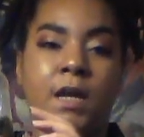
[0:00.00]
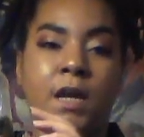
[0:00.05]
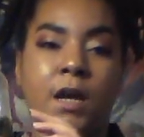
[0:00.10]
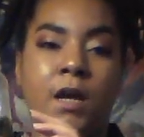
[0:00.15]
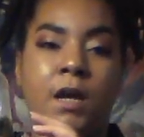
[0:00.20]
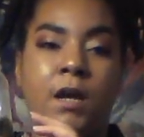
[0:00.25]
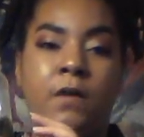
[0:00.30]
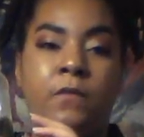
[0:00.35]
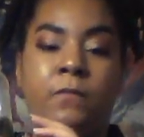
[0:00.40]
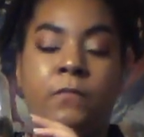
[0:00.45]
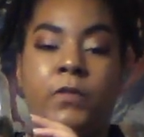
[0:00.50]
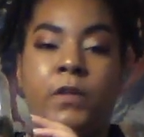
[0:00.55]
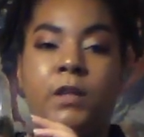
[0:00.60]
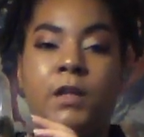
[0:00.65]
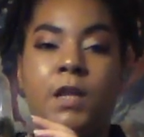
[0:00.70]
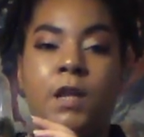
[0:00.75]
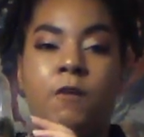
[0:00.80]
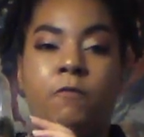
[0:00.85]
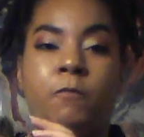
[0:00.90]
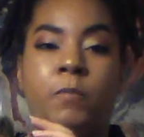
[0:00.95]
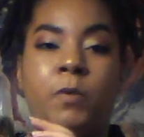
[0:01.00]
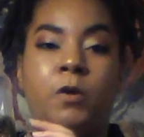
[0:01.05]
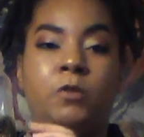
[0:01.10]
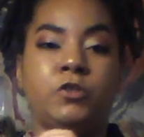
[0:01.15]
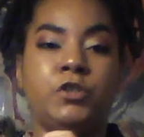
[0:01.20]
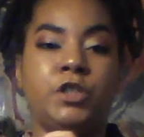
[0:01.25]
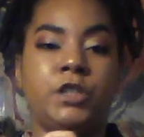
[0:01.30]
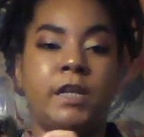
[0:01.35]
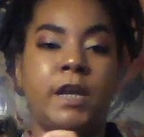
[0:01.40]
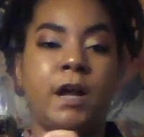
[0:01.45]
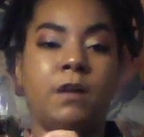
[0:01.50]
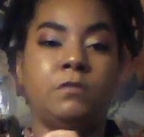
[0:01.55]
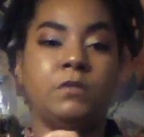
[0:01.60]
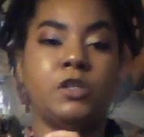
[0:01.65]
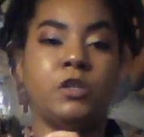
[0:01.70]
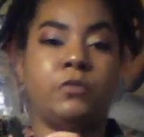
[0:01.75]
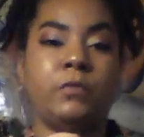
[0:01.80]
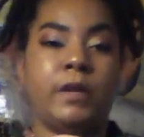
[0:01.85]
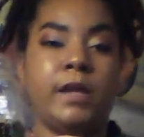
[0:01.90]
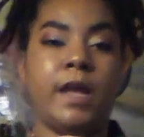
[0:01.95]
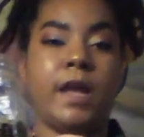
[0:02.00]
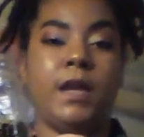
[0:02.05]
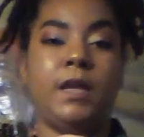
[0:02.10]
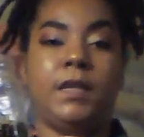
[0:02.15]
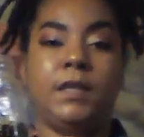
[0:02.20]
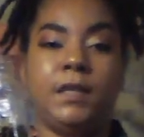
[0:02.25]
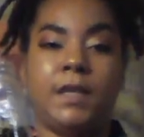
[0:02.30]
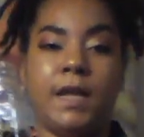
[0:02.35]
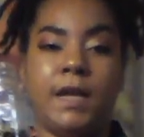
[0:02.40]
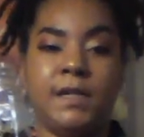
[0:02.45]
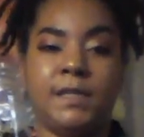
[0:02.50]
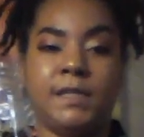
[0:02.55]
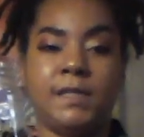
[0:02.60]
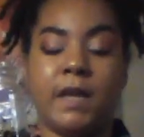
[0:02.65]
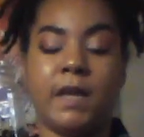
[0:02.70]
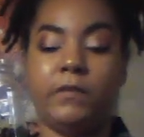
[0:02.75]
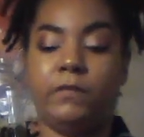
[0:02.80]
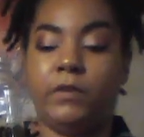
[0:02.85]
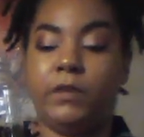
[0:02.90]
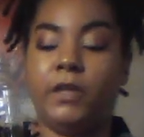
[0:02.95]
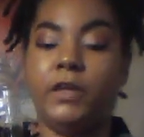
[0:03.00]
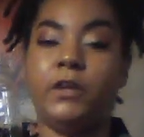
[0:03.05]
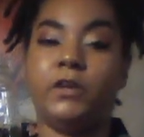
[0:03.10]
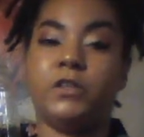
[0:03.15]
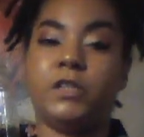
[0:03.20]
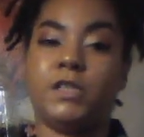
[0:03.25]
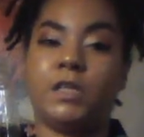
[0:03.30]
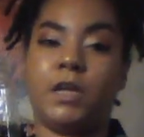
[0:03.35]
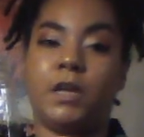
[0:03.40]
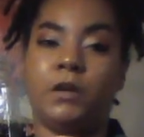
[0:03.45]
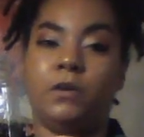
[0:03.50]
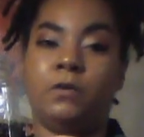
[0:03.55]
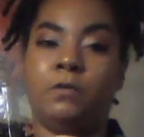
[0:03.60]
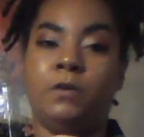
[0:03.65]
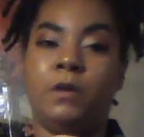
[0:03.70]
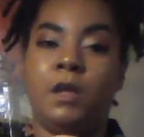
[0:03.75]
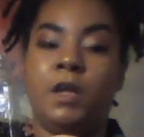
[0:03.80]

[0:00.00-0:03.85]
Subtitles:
of the love potion that was created like 7 years ago.